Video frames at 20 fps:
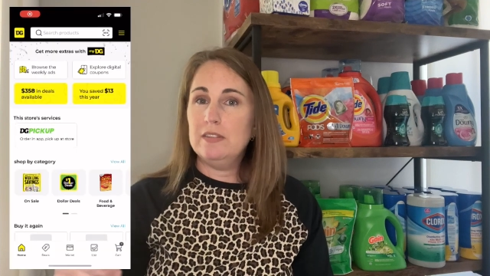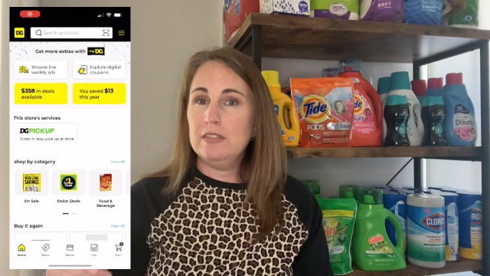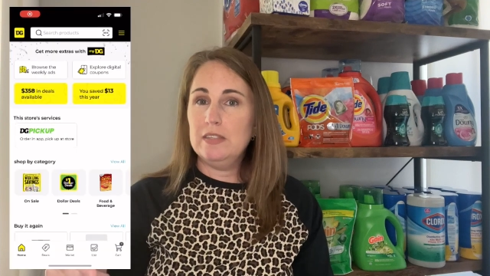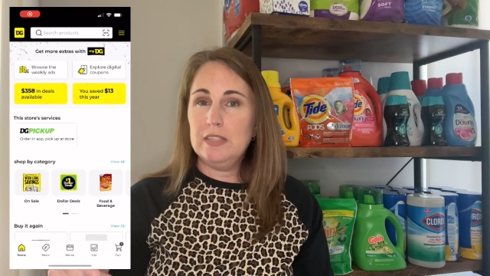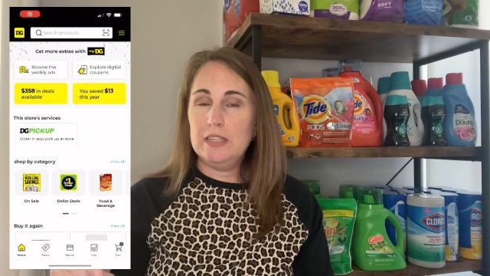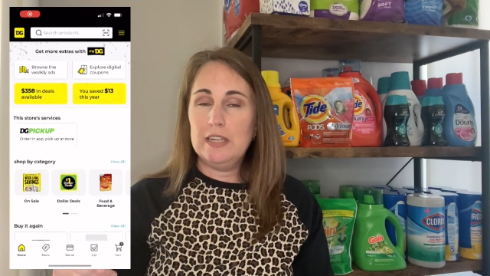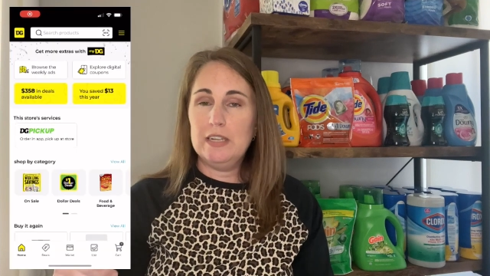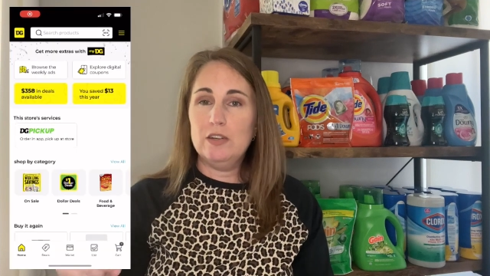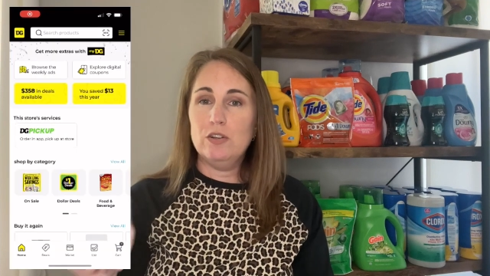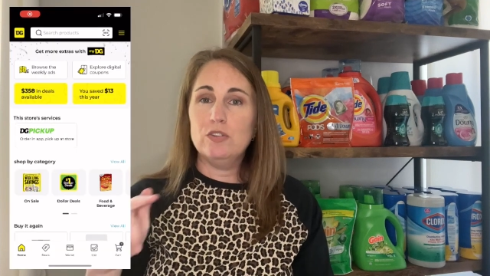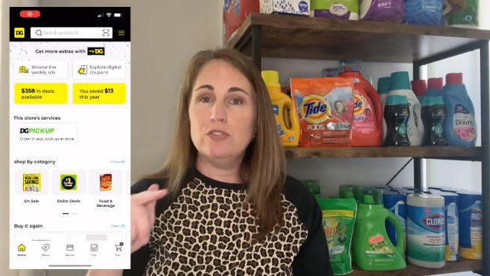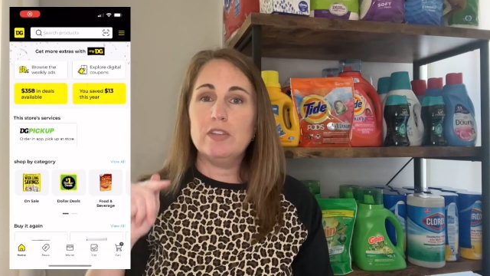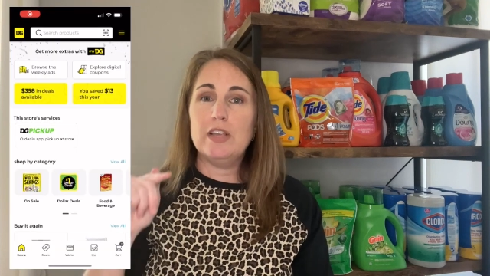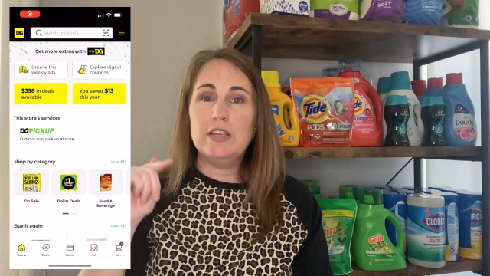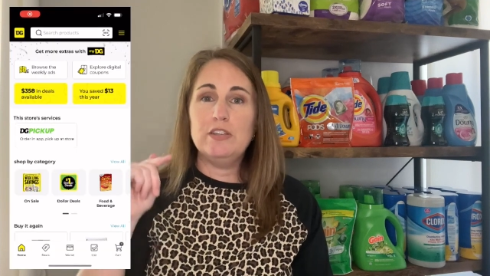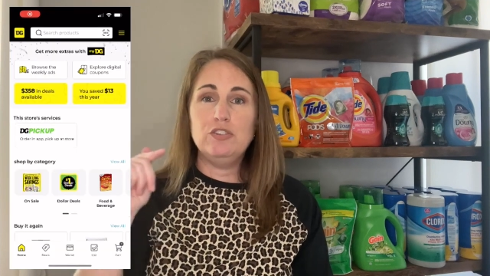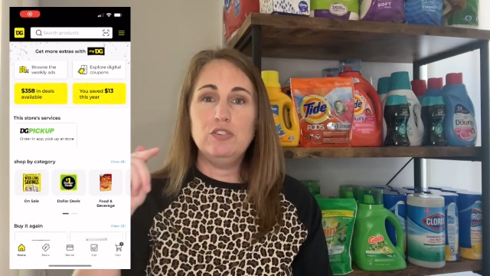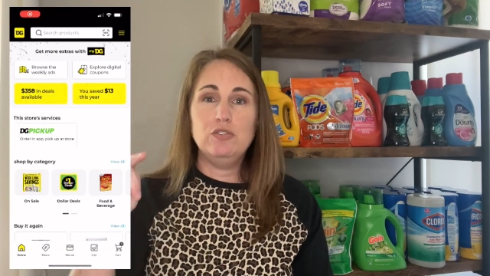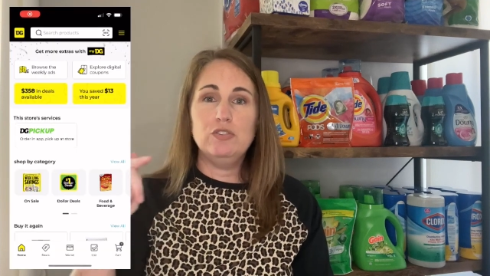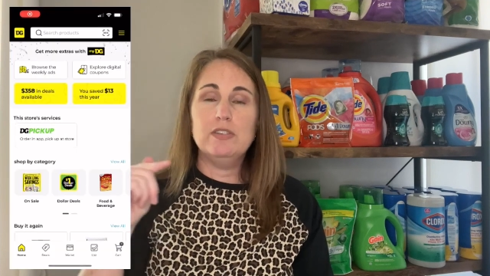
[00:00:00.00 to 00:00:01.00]
and deals
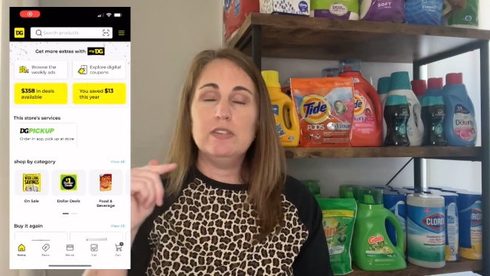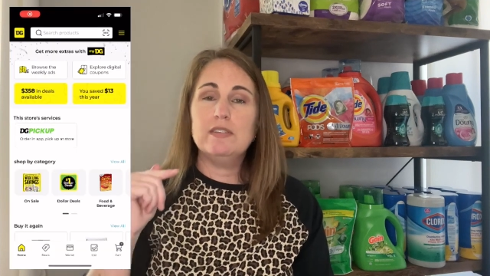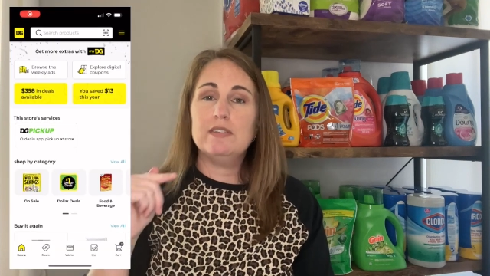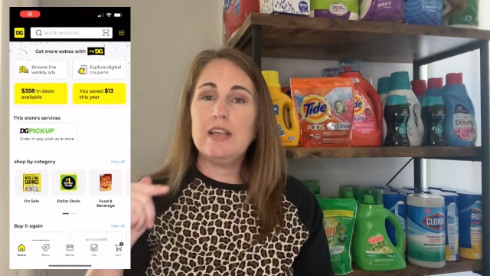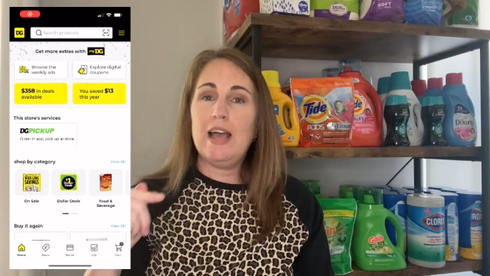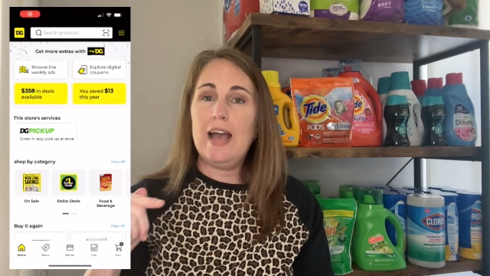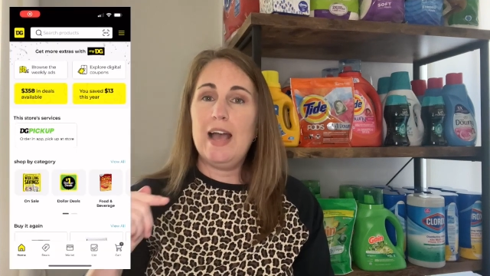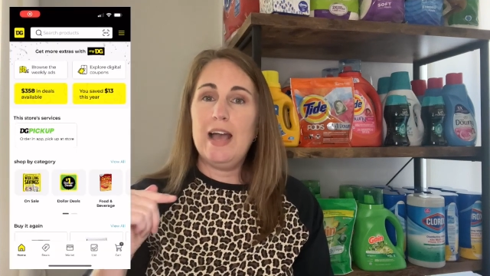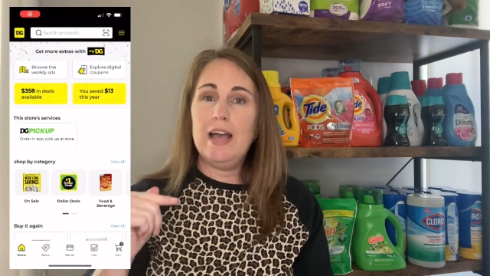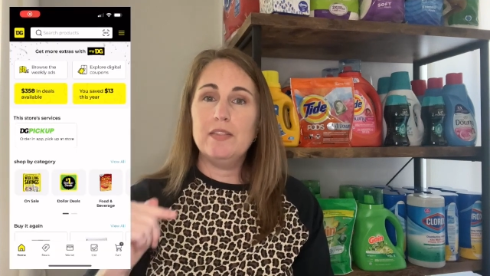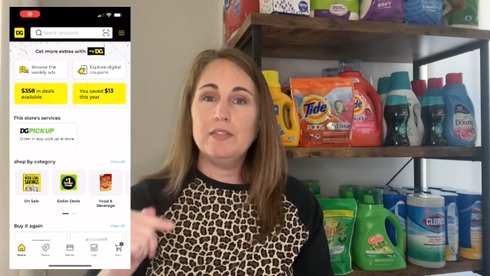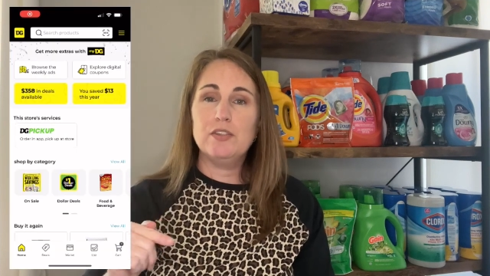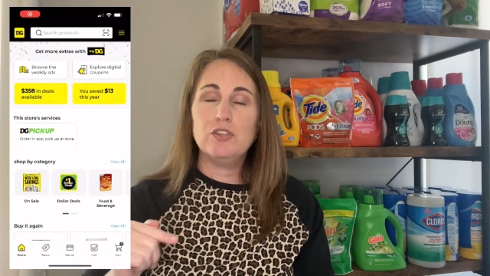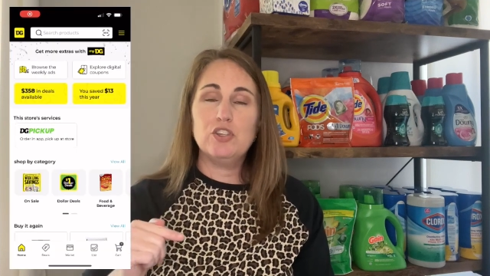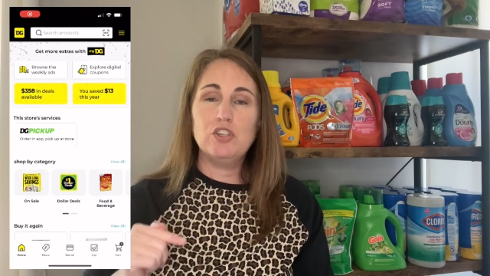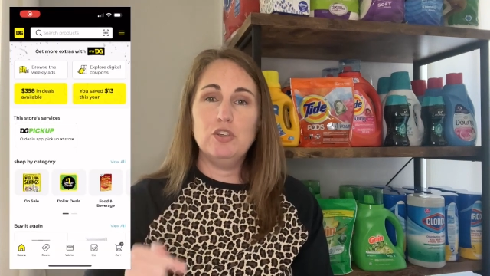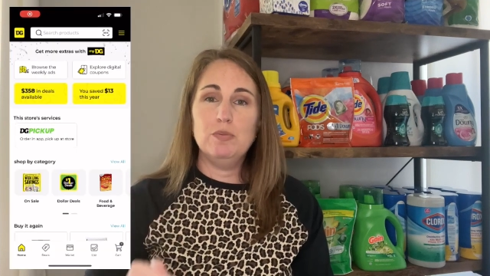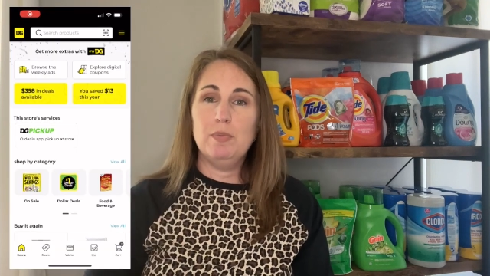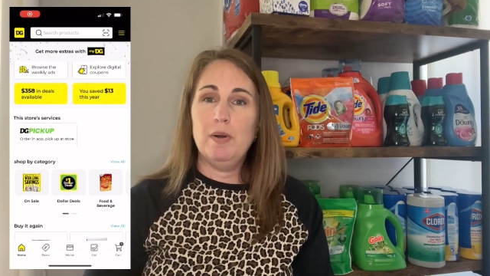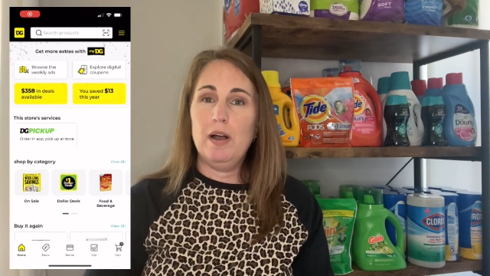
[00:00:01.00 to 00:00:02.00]
and you just add the
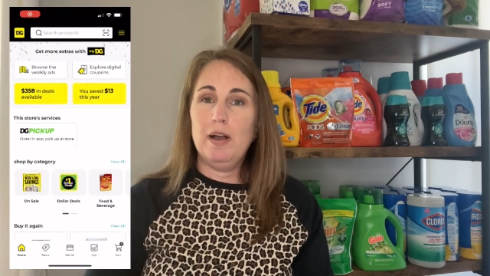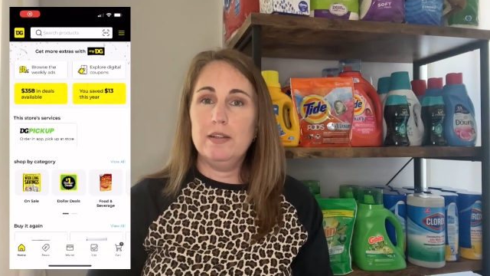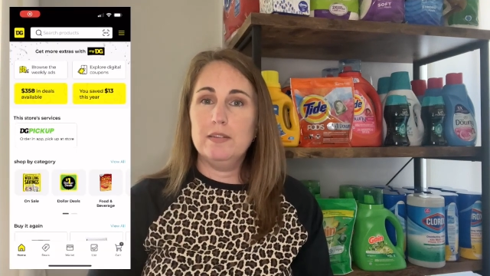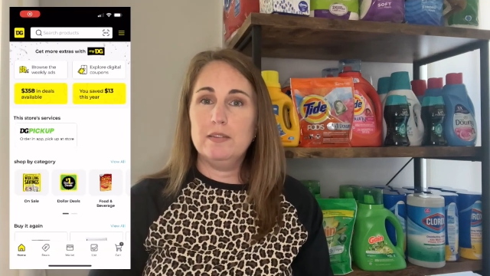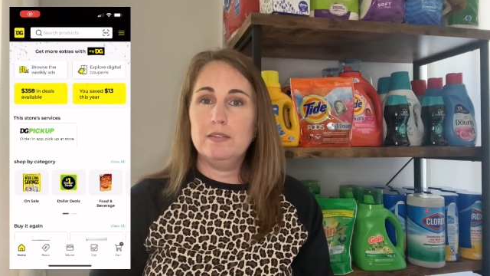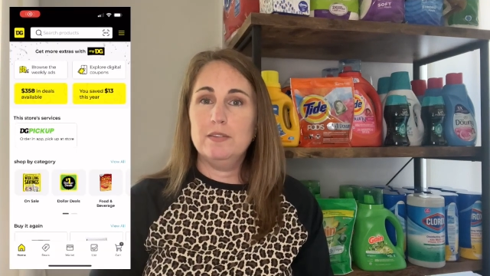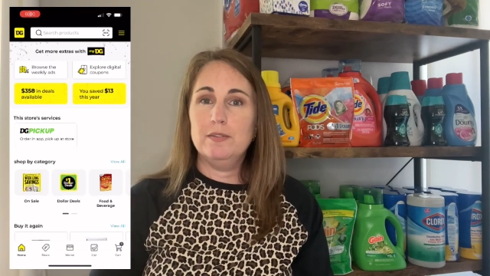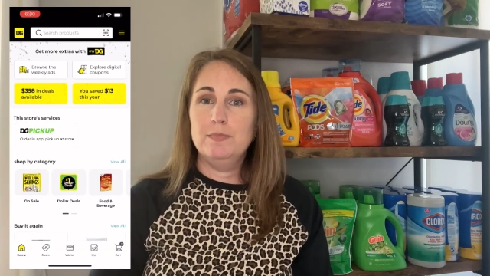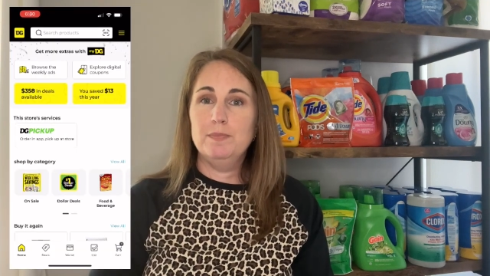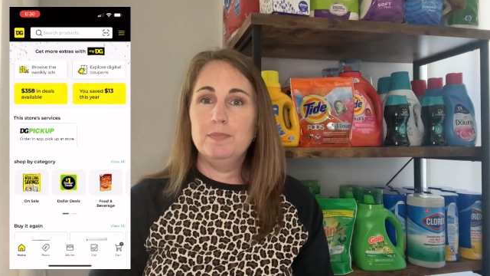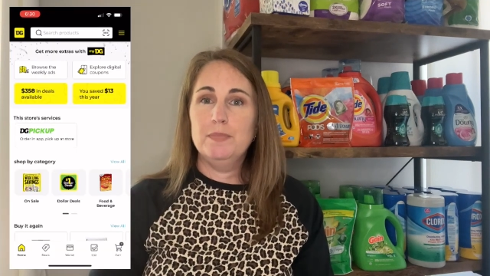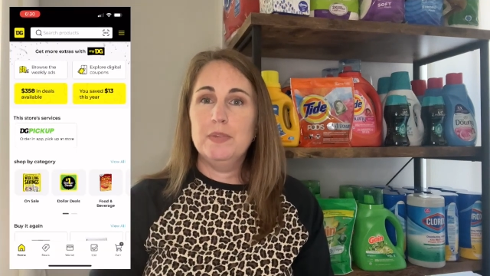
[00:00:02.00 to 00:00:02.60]
coupons.